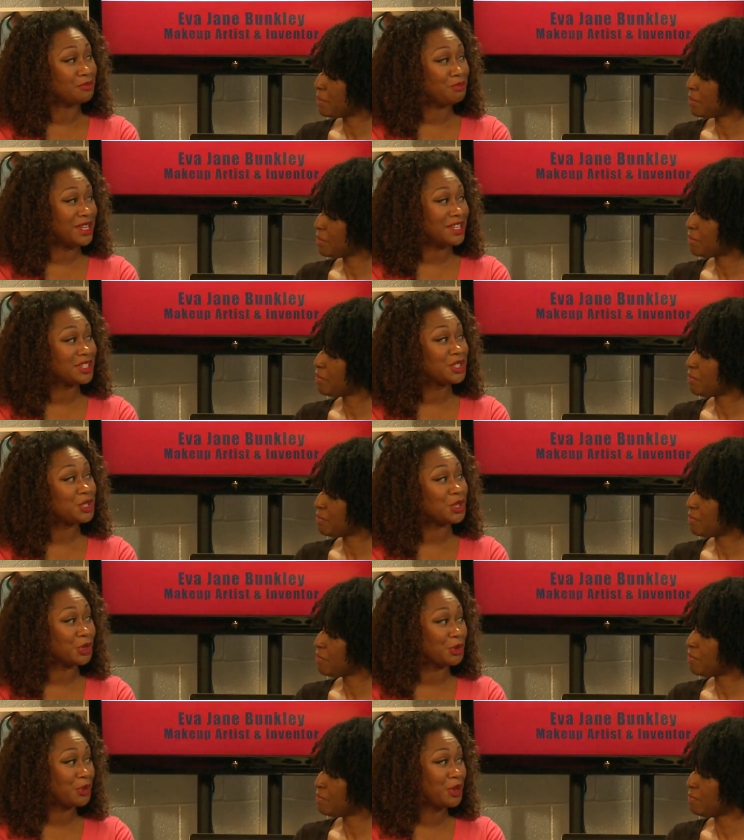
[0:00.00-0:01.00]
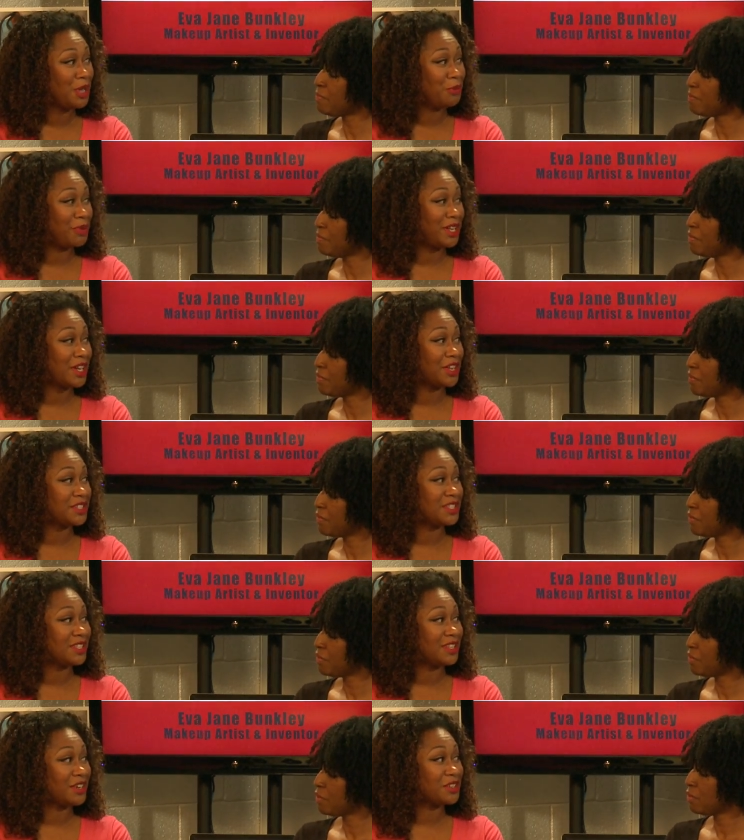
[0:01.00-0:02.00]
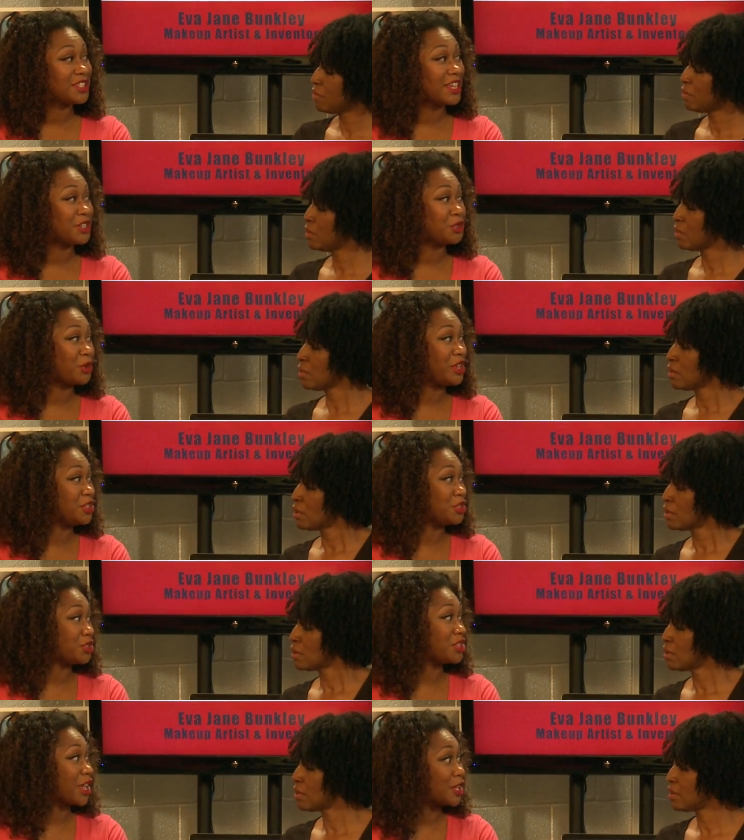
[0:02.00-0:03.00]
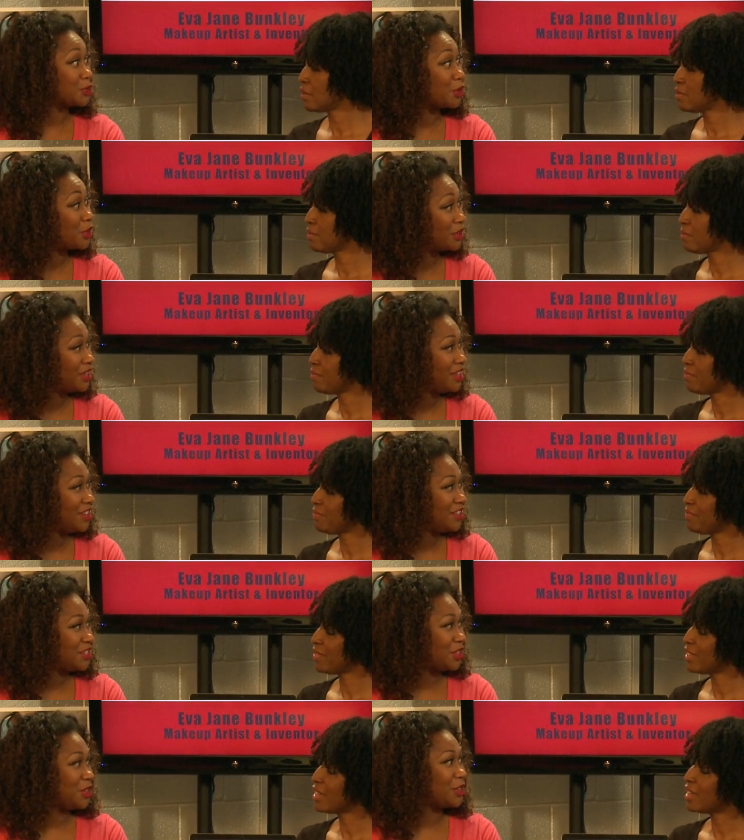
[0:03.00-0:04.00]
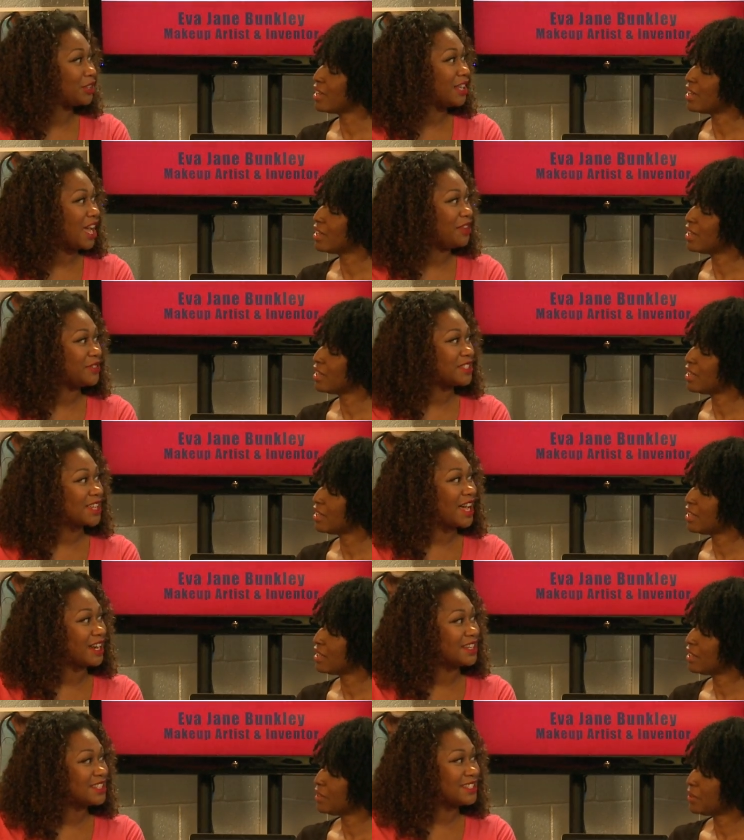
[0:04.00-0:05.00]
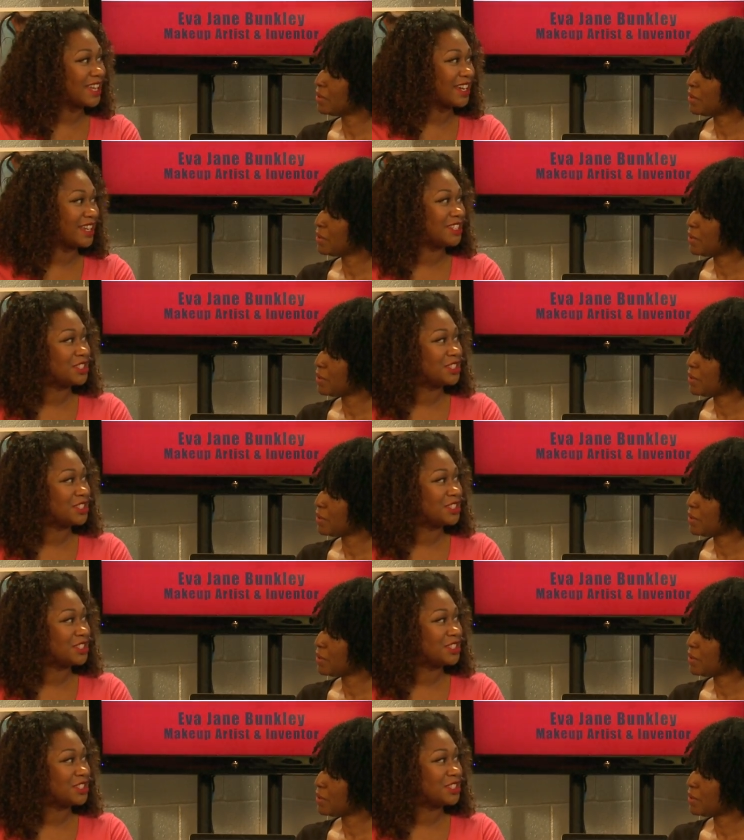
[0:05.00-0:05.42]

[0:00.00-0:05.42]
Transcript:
Speaker 1: beast too, mm-hmm. because their schedule is your schedule, so your life is kind of second